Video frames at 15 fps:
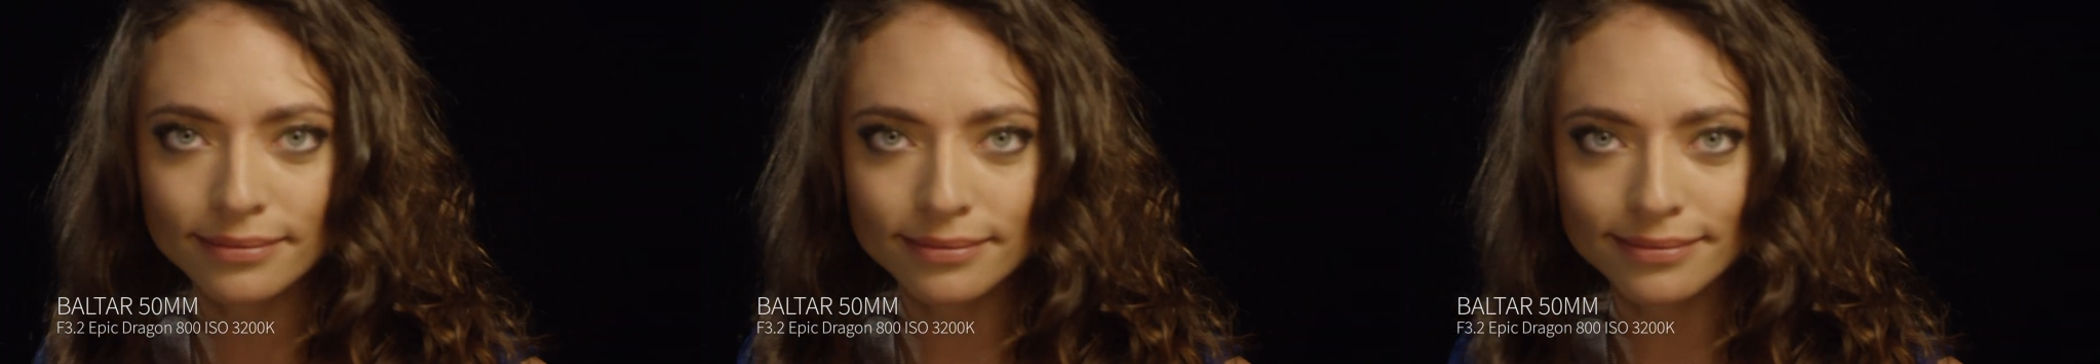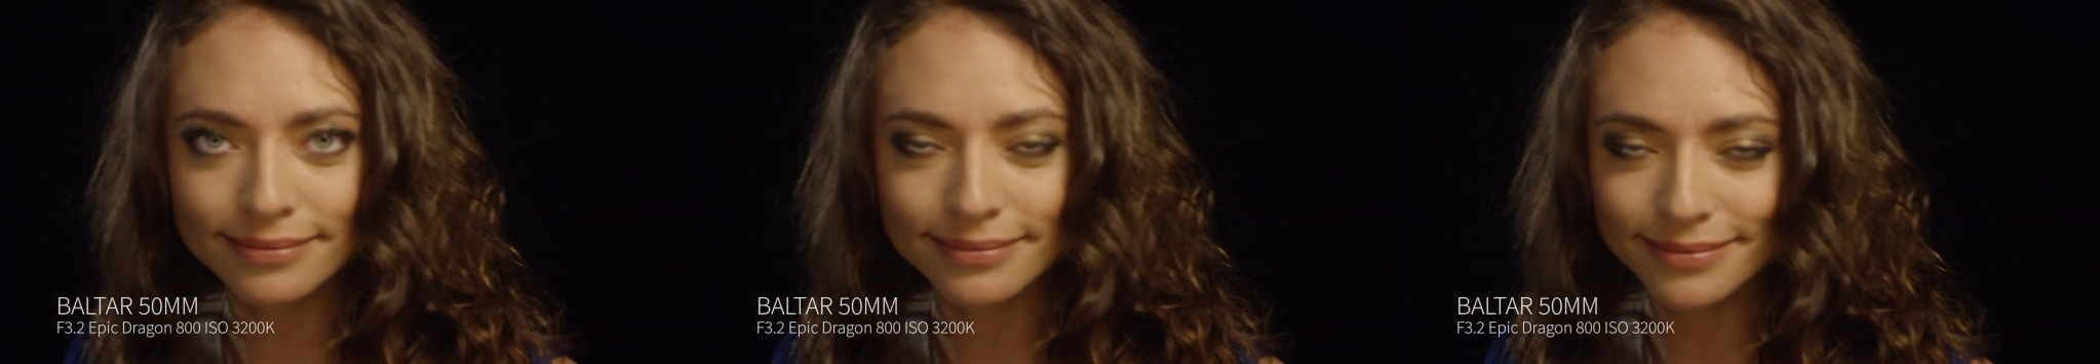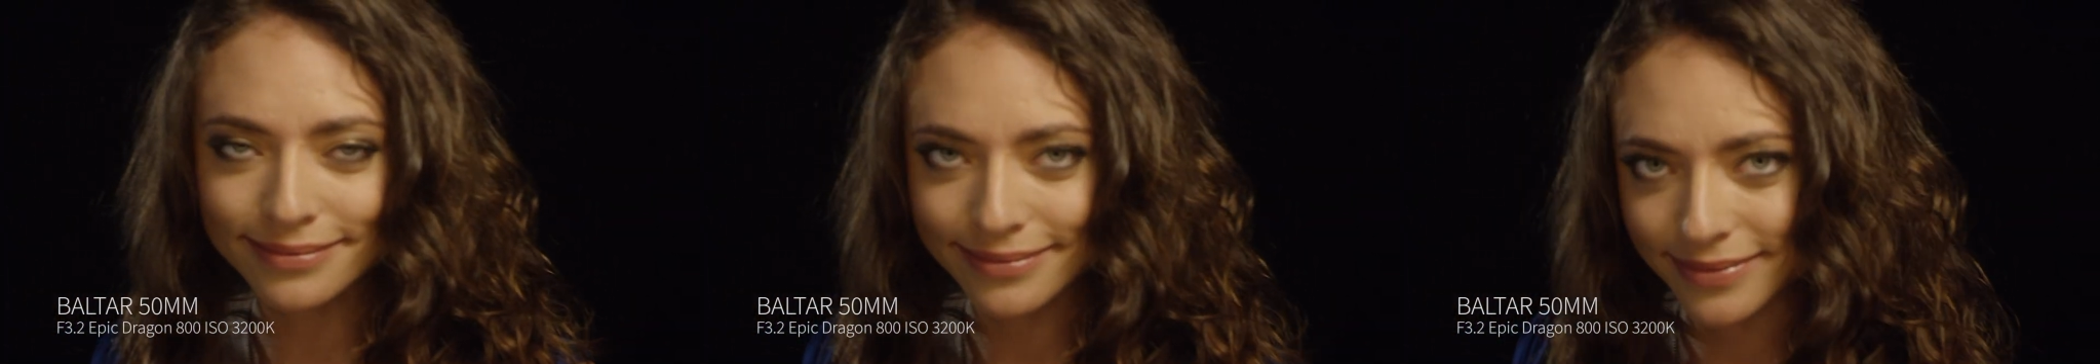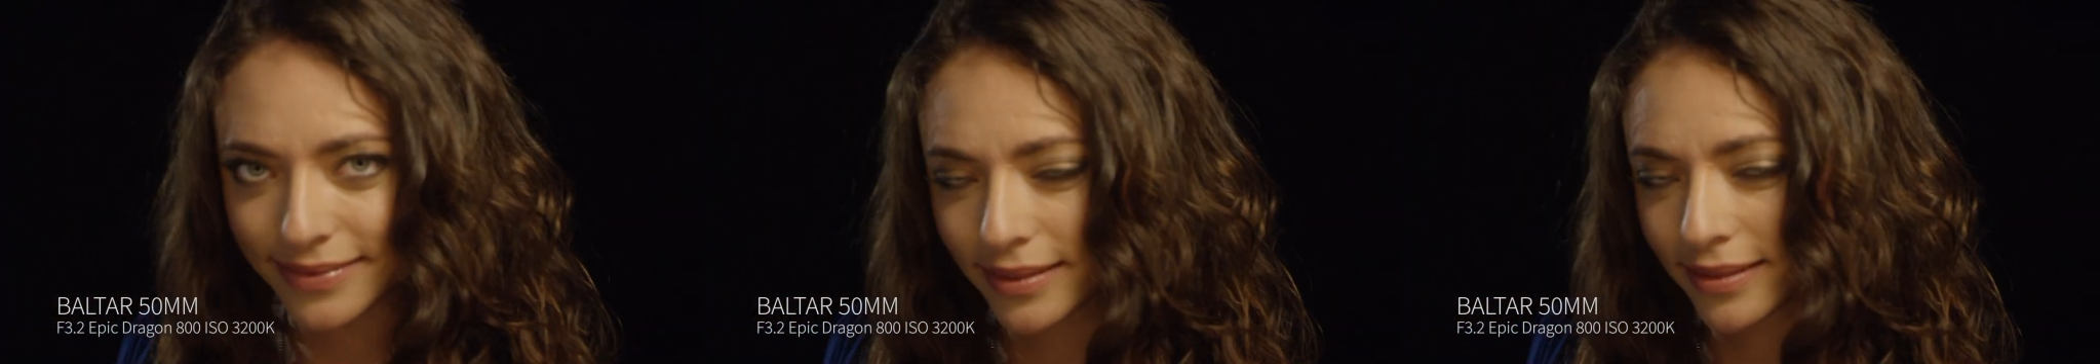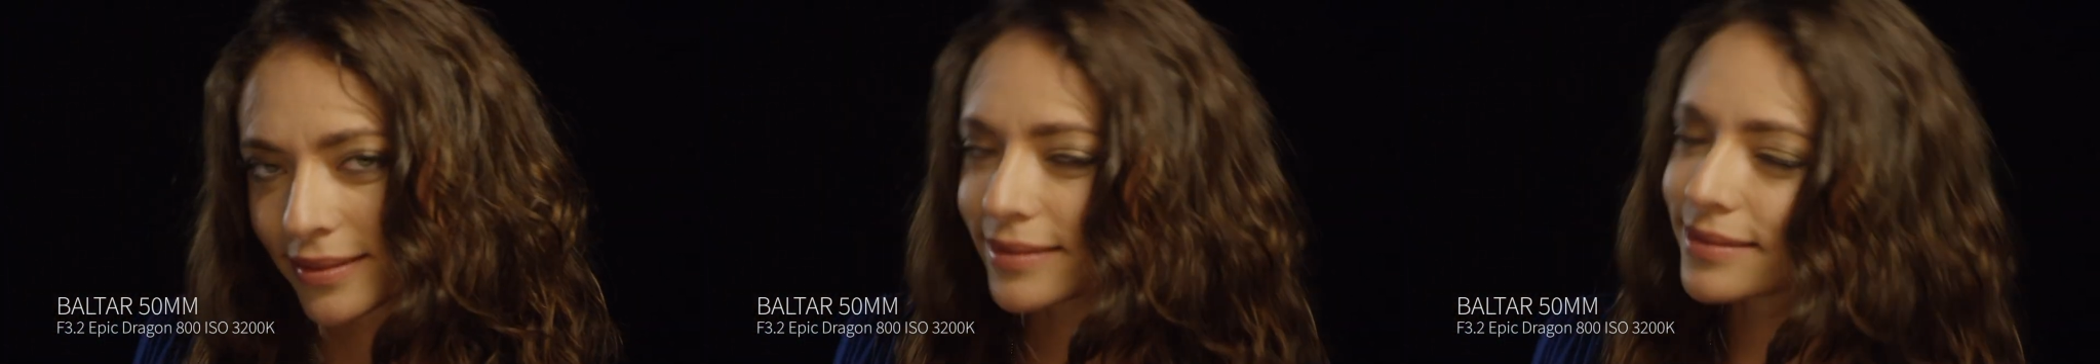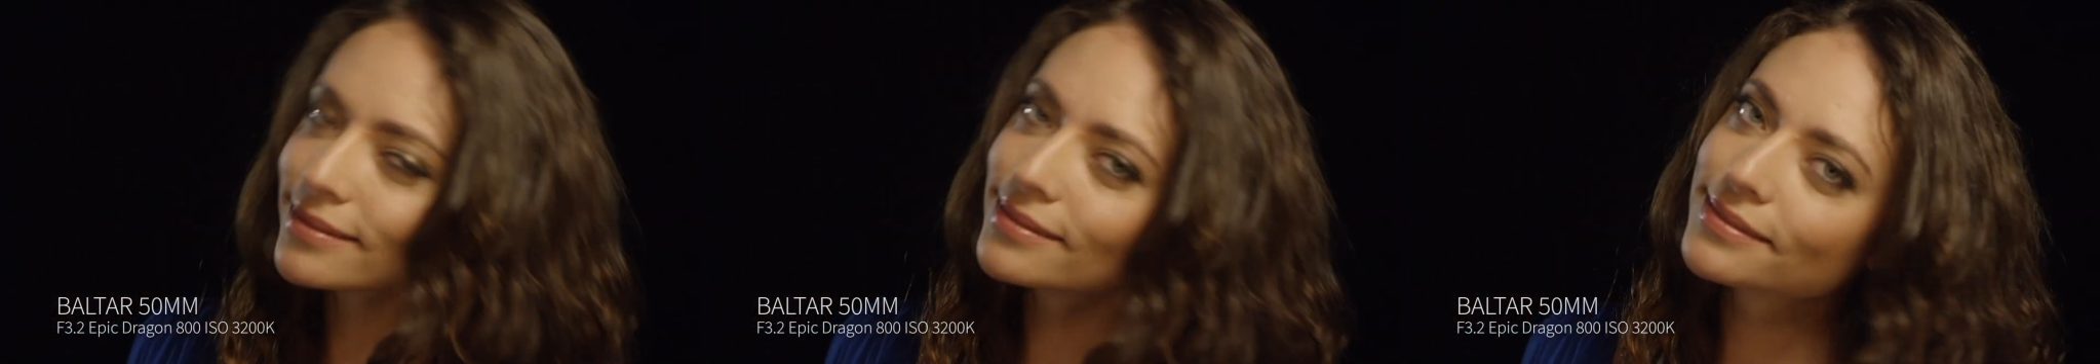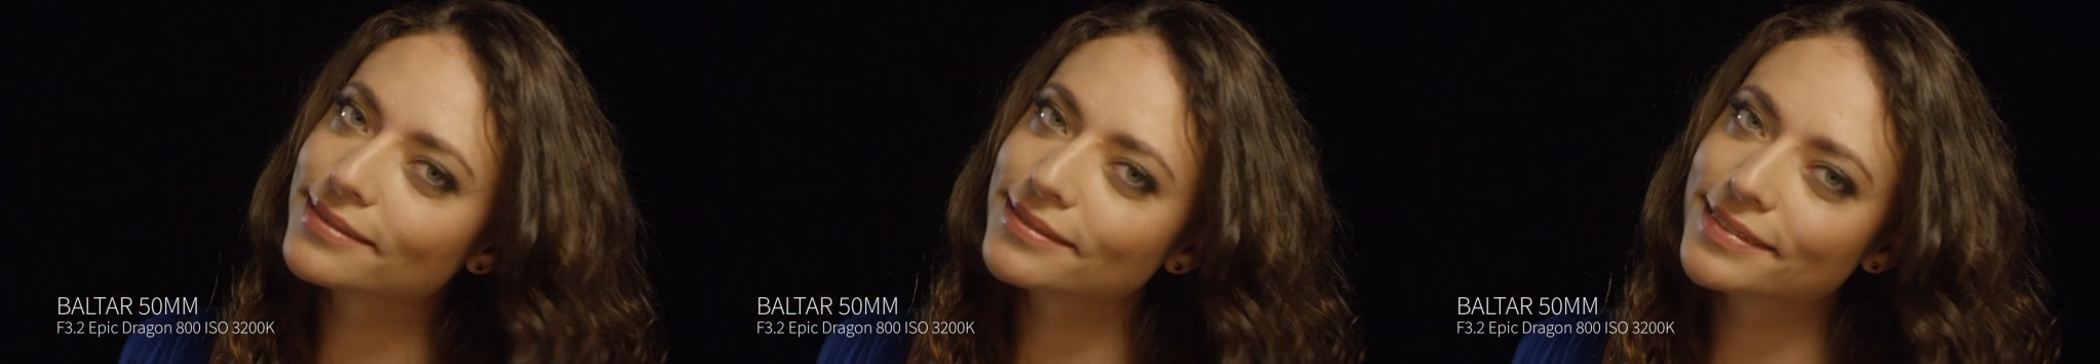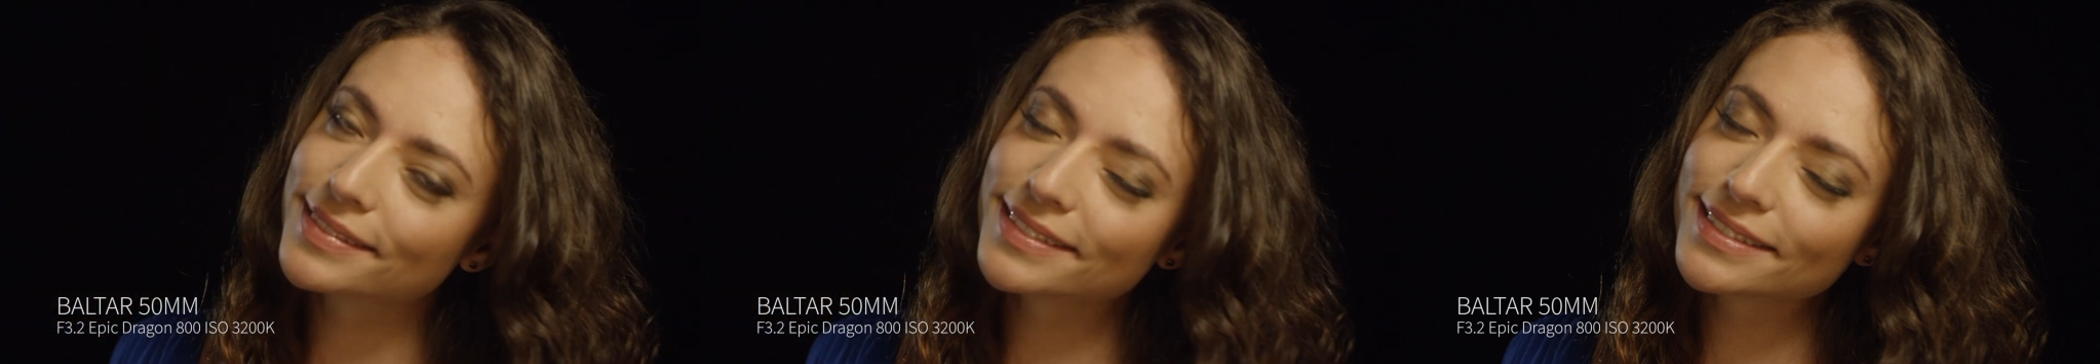give us a look in the camera.
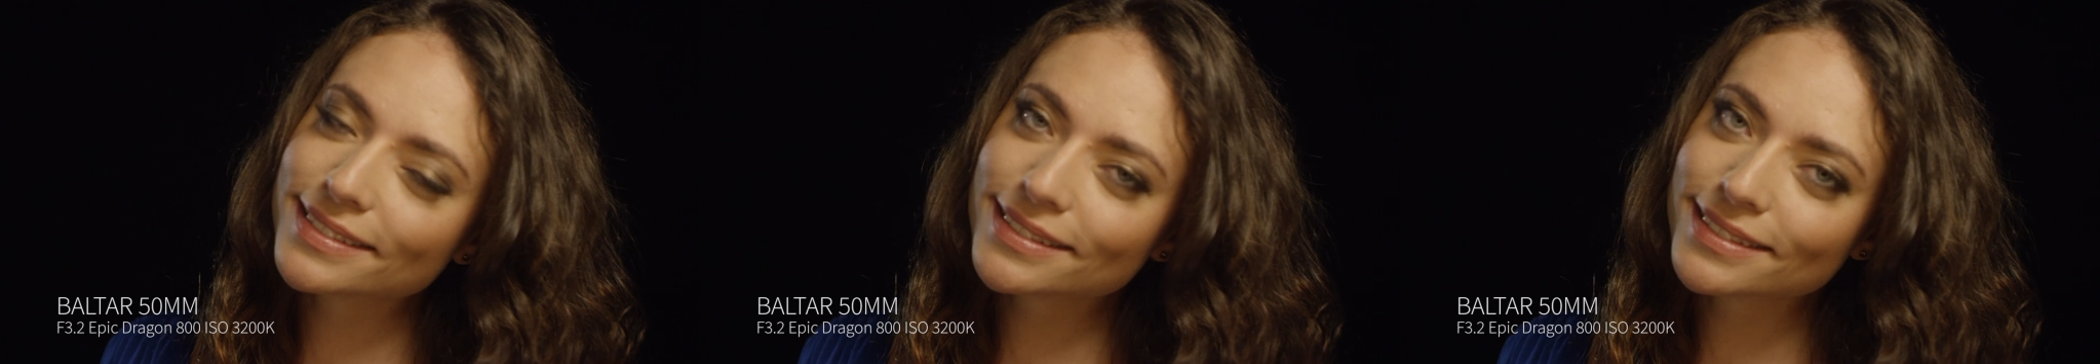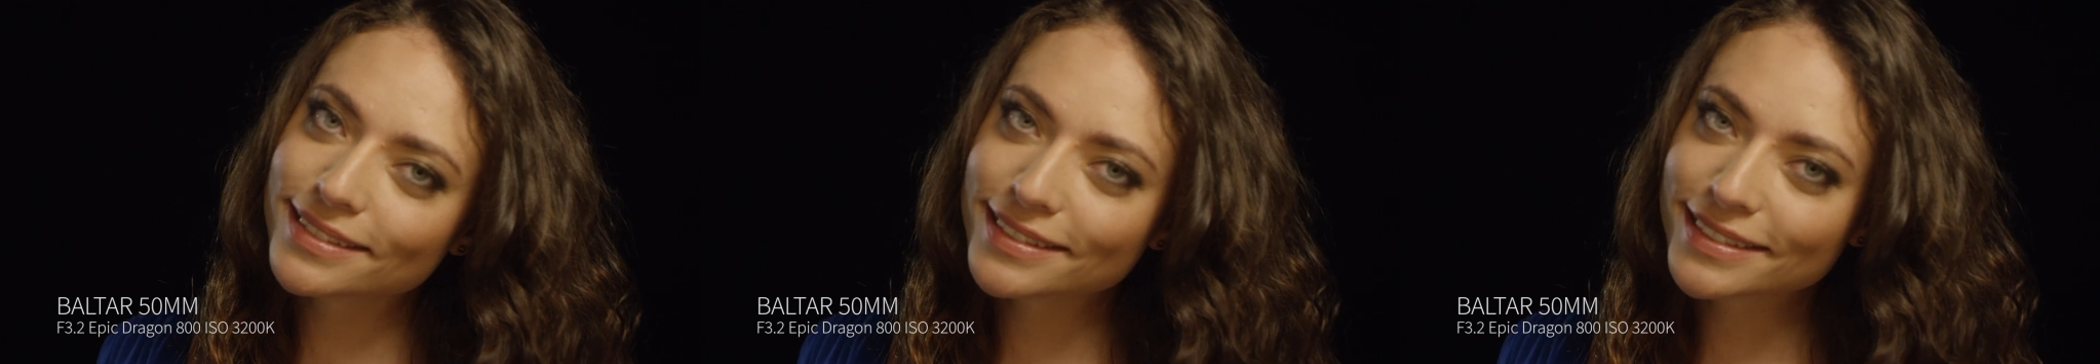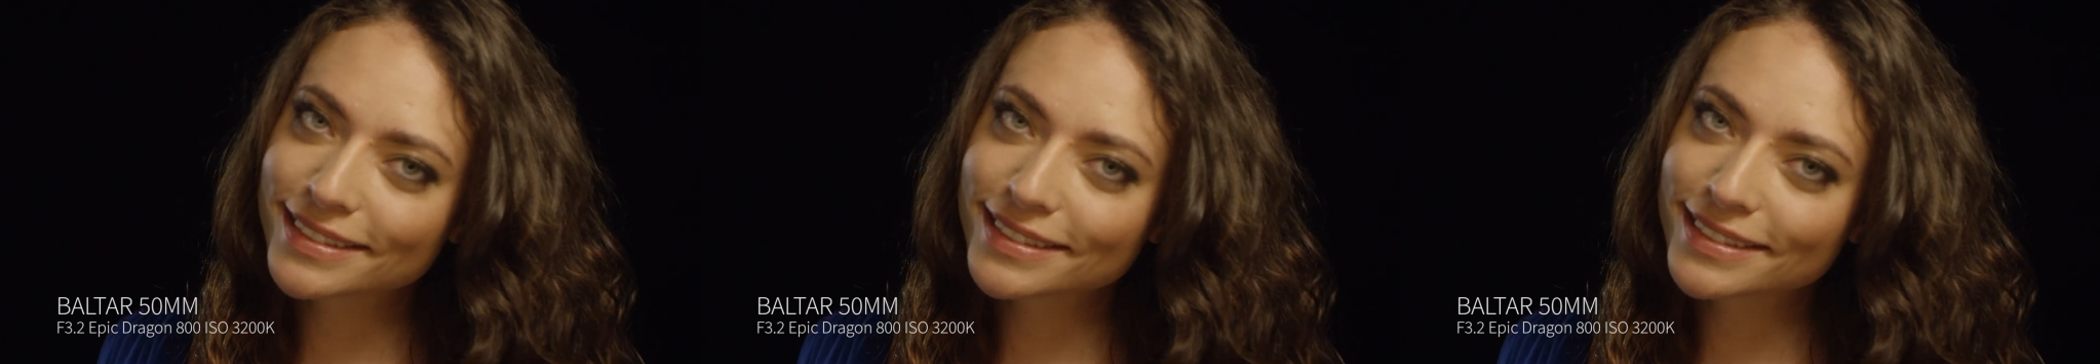Thank you, we